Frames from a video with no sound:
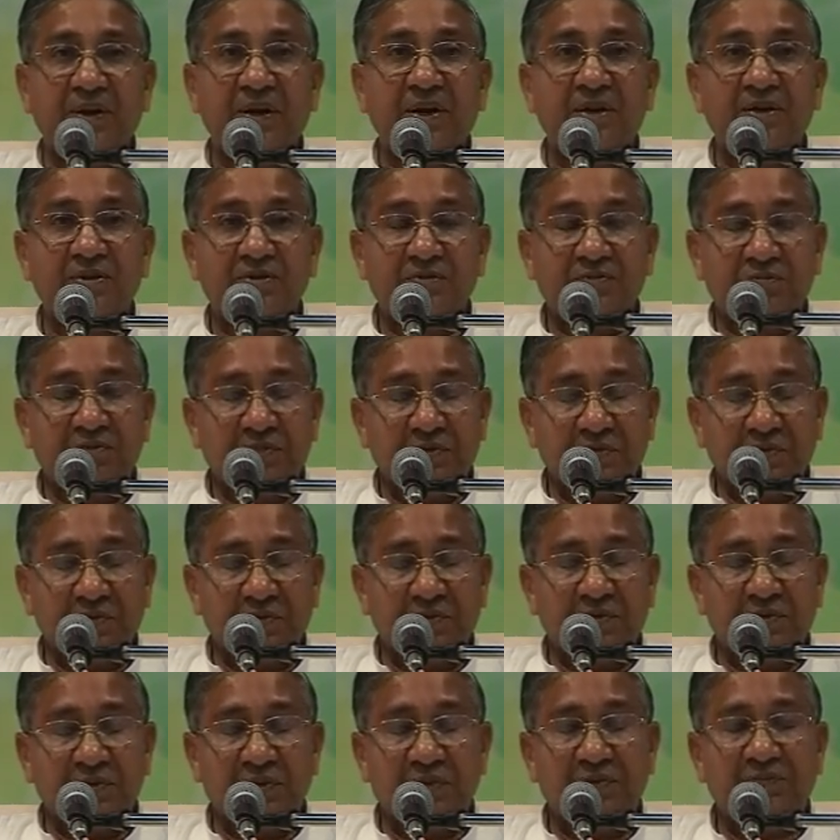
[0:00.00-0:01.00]
and
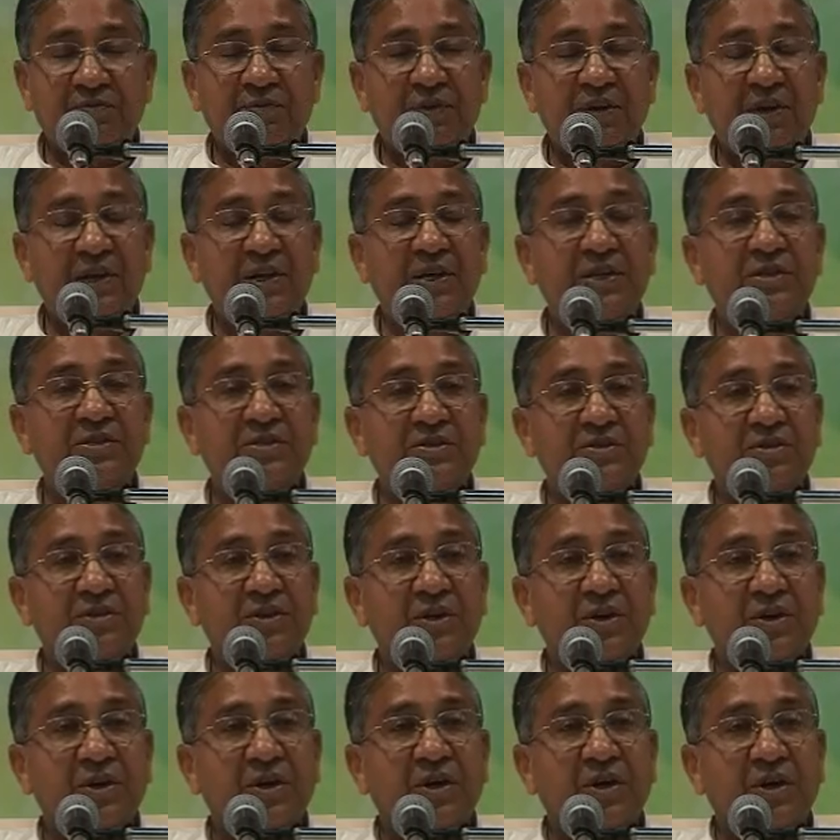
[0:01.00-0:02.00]
the feelings
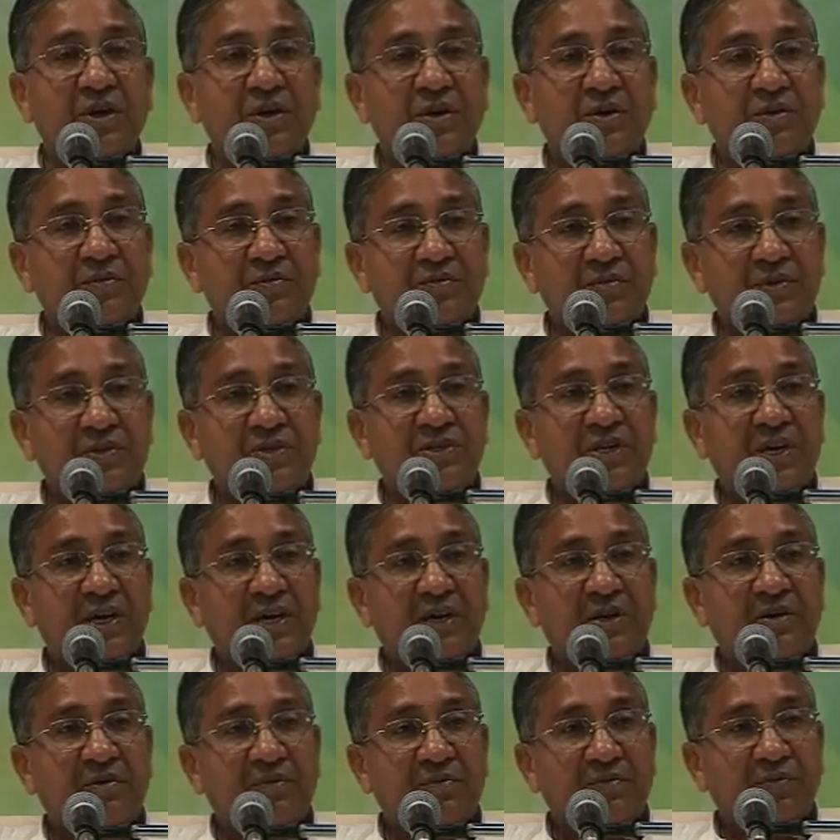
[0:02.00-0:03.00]
which
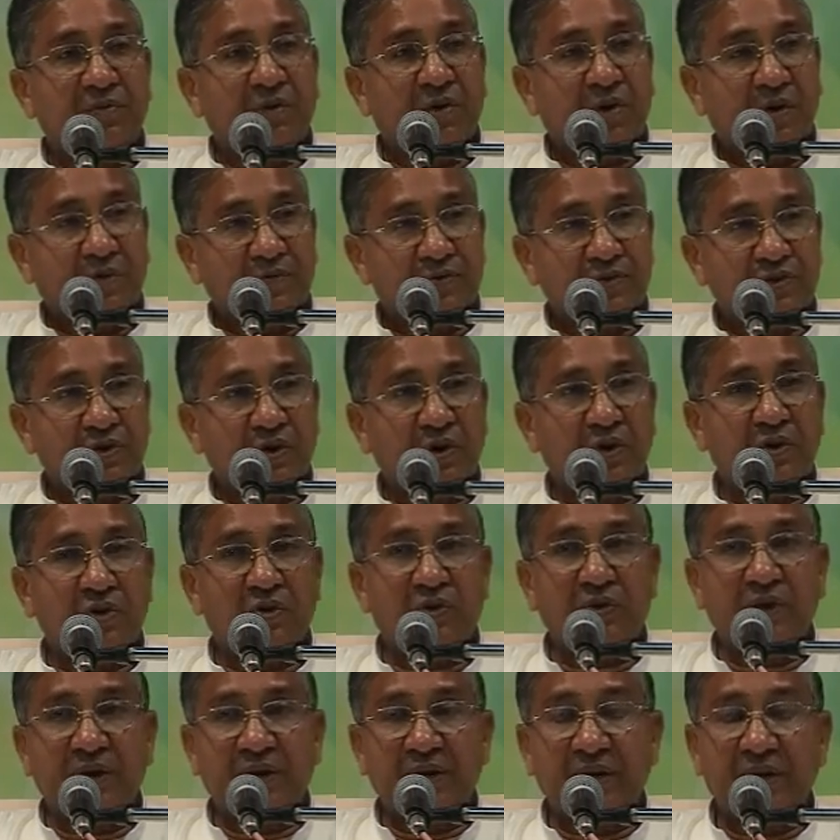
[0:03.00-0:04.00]
are full of
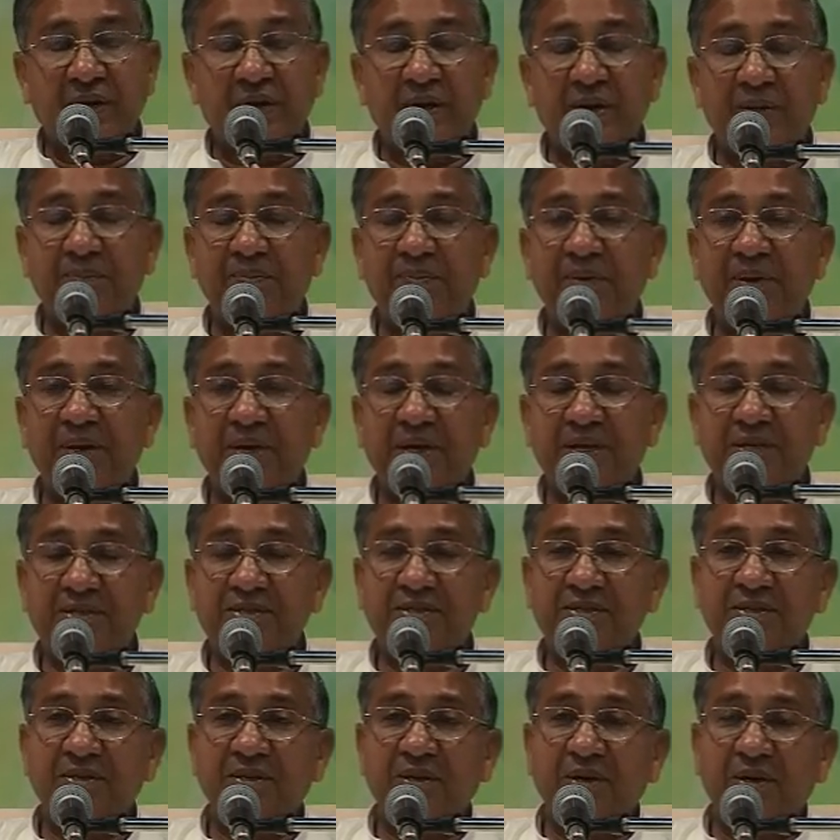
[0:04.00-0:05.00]
sorrow and
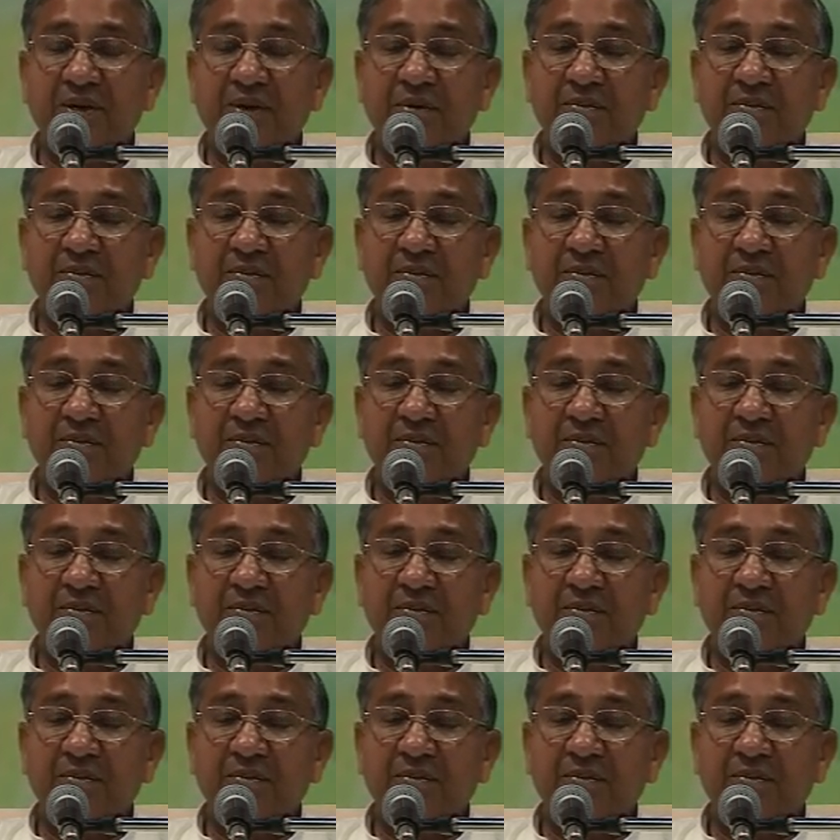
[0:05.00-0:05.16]
unhappiness,